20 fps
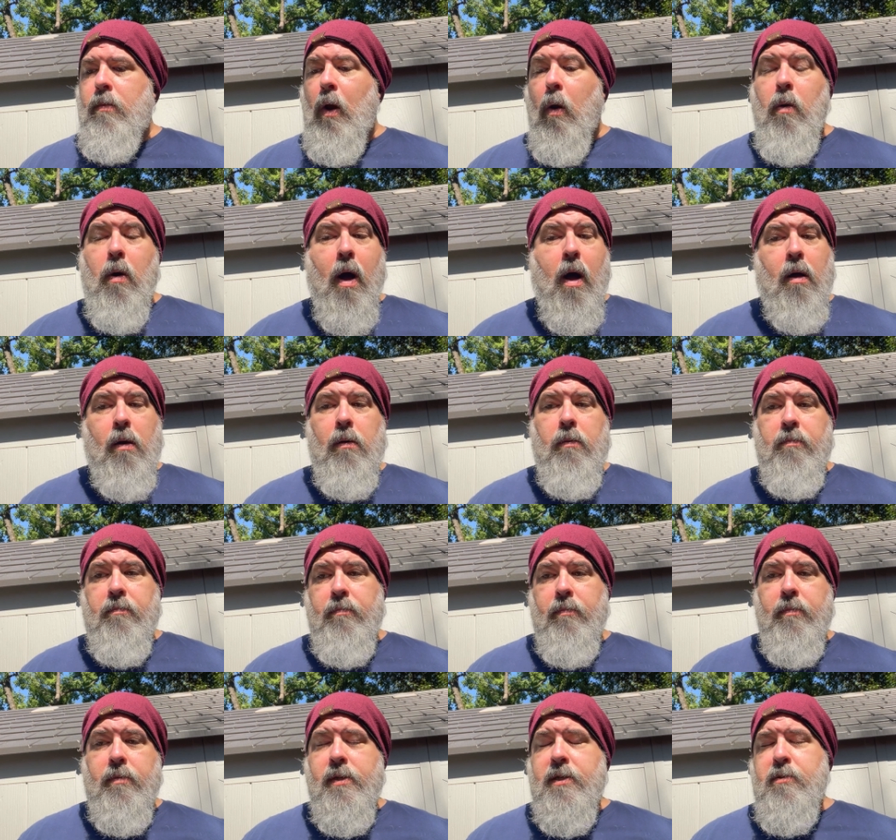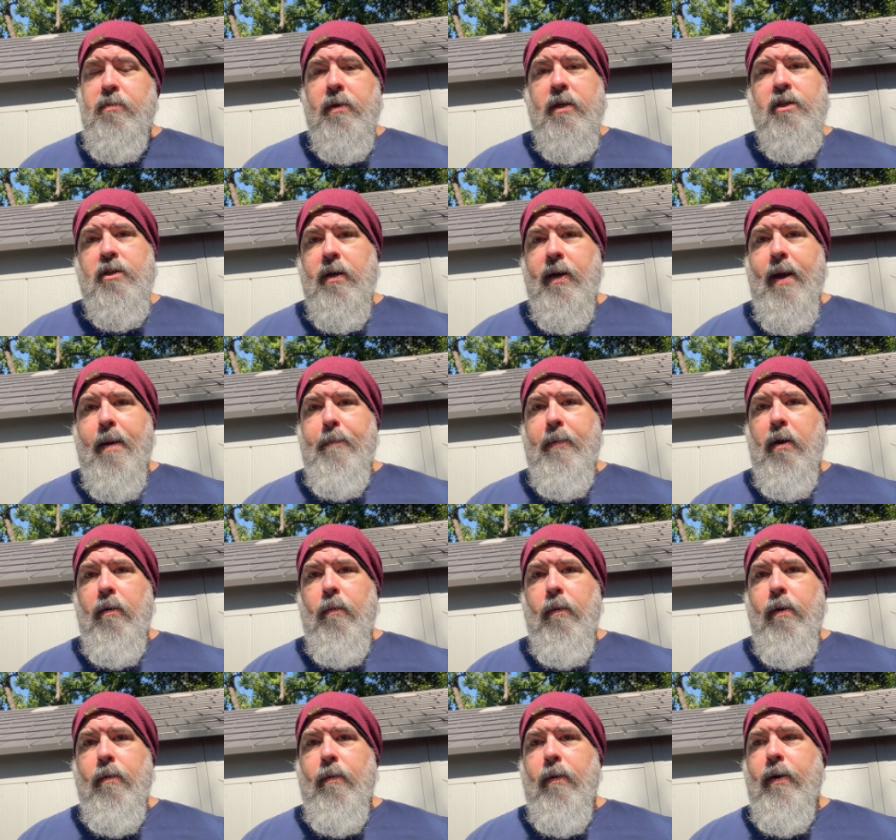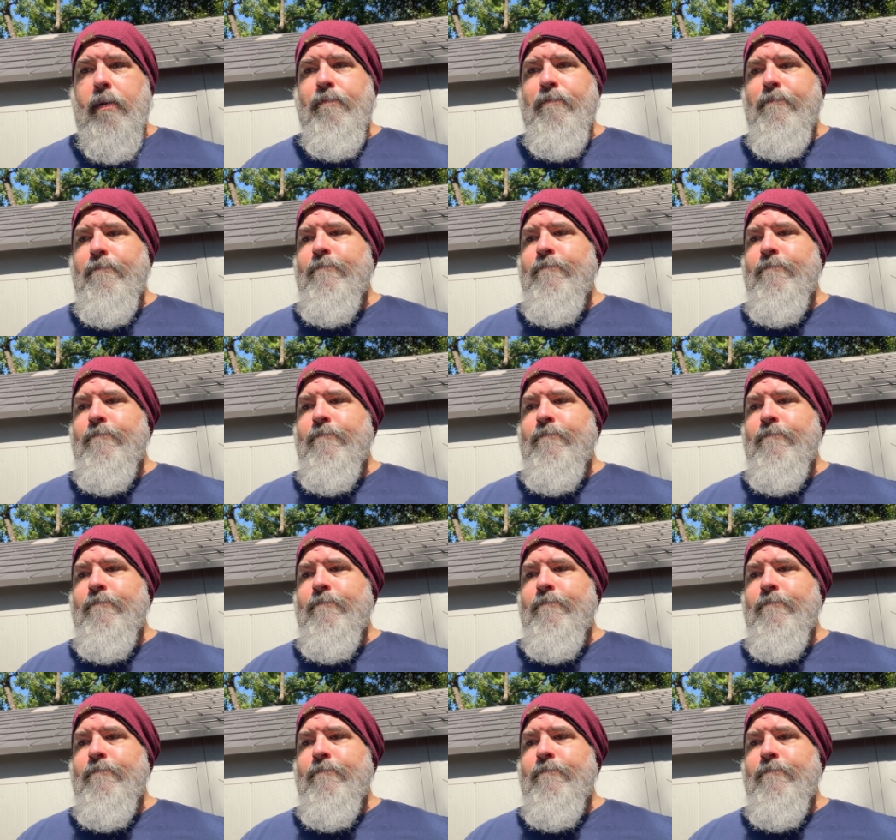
Well, this week she got me a real one.